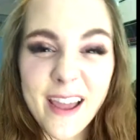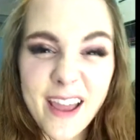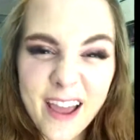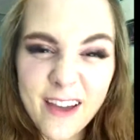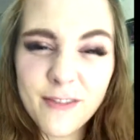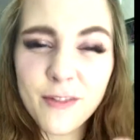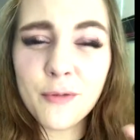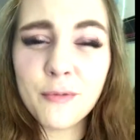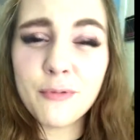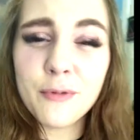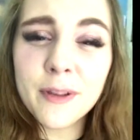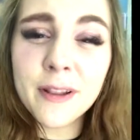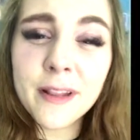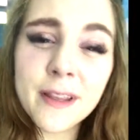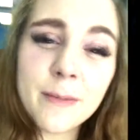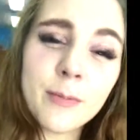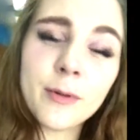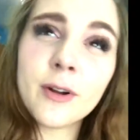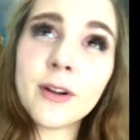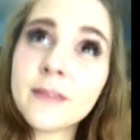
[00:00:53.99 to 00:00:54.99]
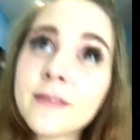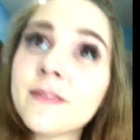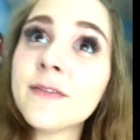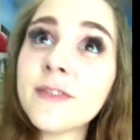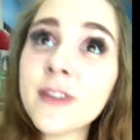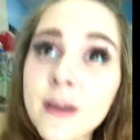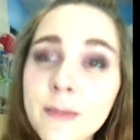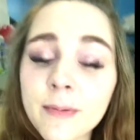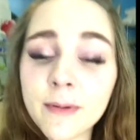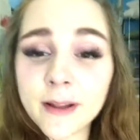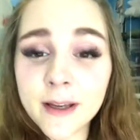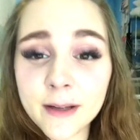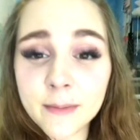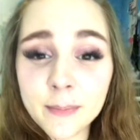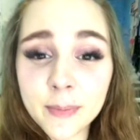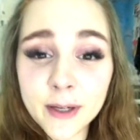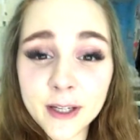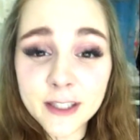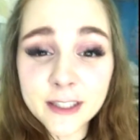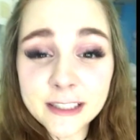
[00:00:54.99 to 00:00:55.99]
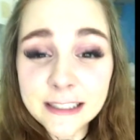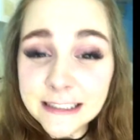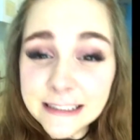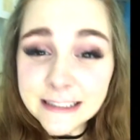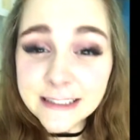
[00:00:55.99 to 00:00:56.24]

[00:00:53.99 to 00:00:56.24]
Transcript: I have a really productive day planned, but